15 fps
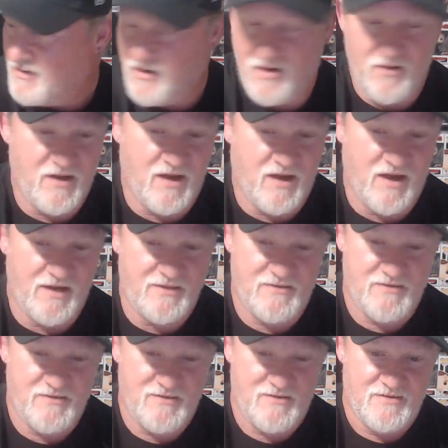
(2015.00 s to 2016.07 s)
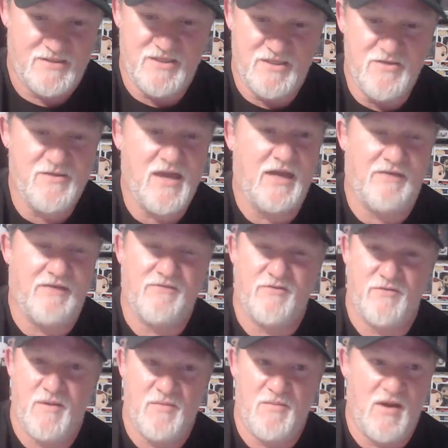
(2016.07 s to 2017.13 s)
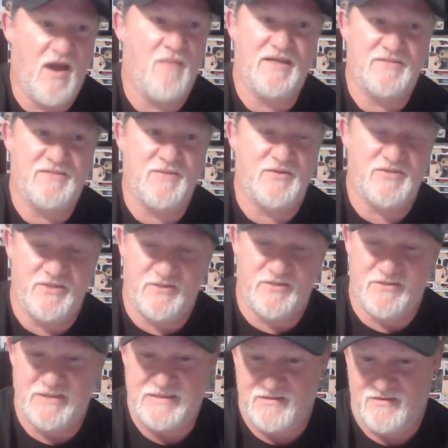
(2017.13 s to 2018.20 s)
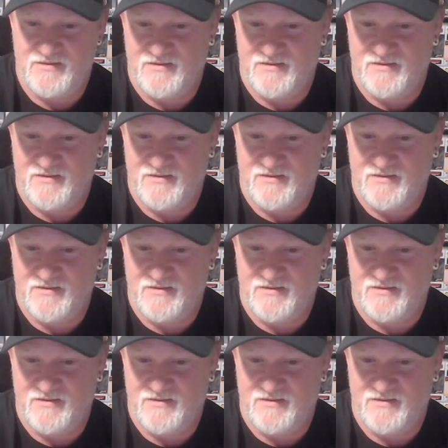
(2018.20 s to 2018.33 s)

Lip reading: Oh, God. So you can't even remember. How am I supposed to do it?